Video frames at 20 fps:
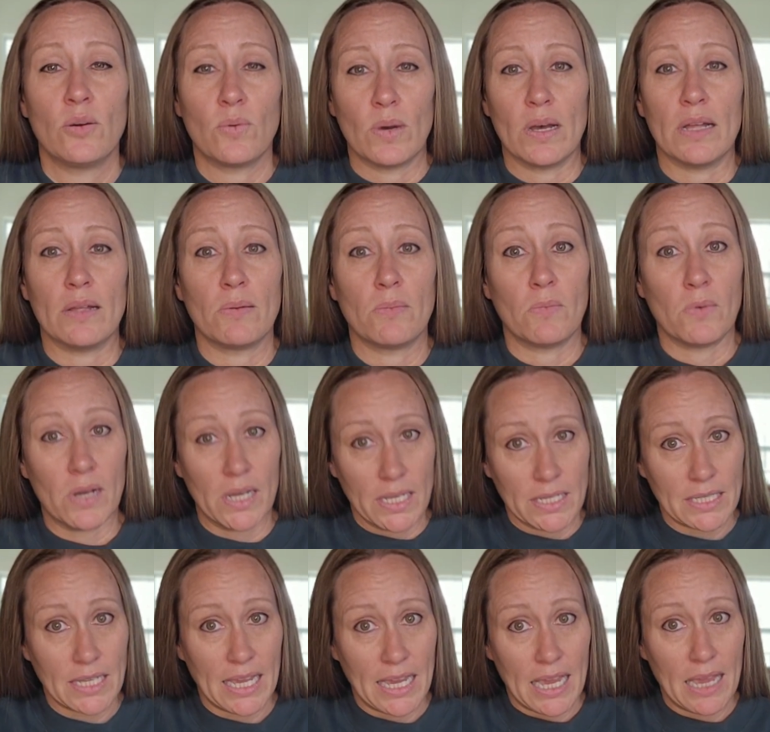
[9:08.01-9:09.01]
Well,
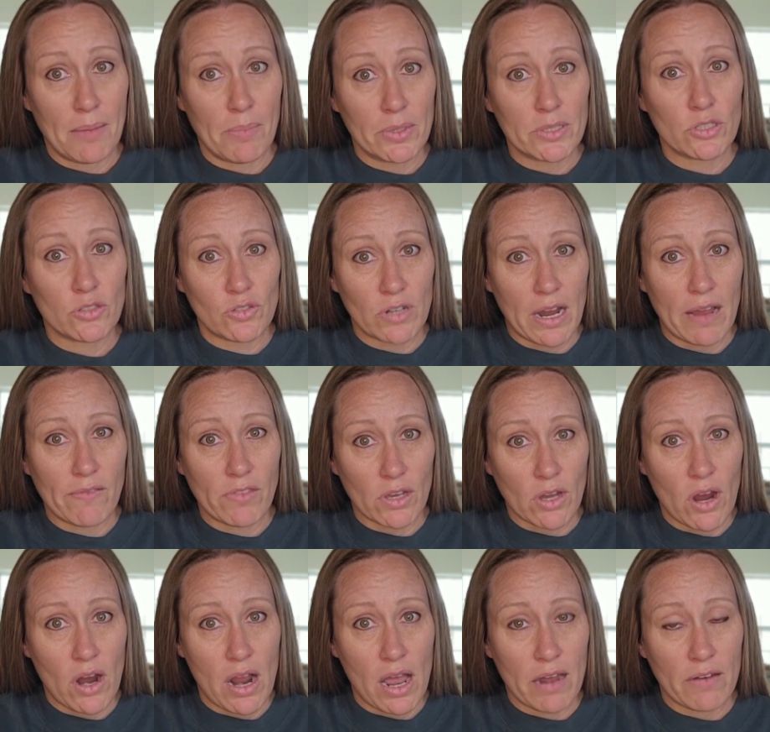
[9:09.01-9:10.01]
was I able to drive the
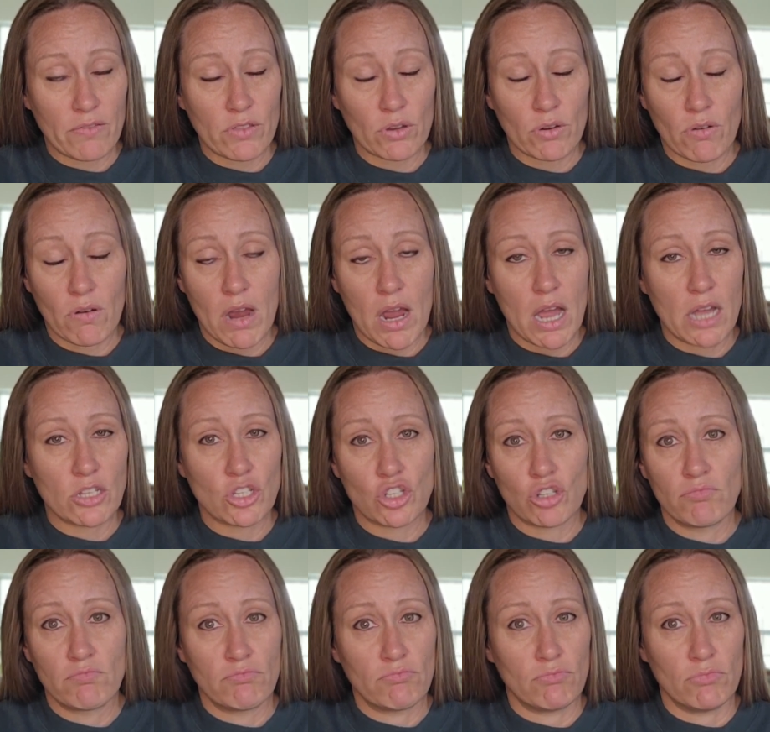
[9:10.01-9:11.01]
car out of the garage?
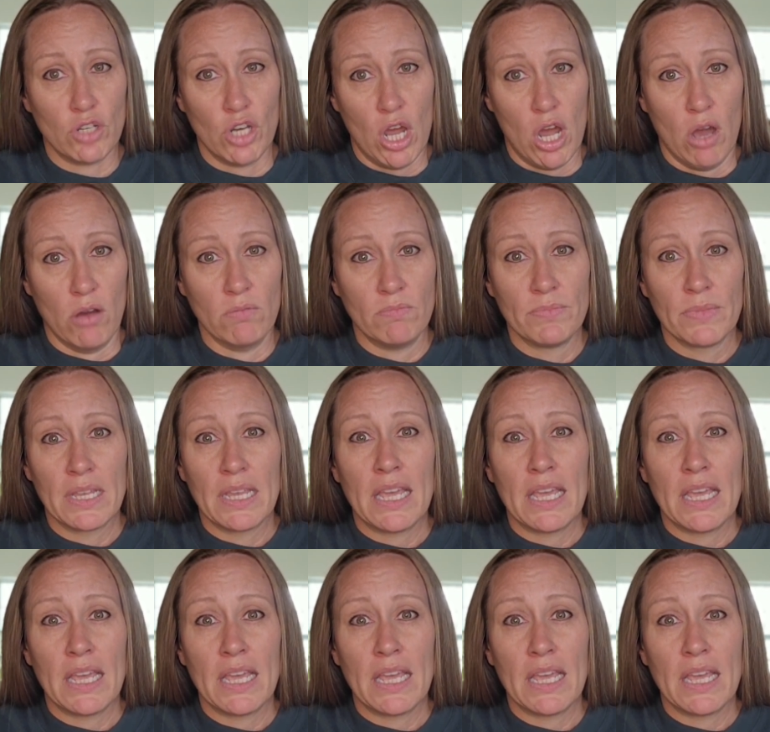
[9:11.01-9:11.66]
No.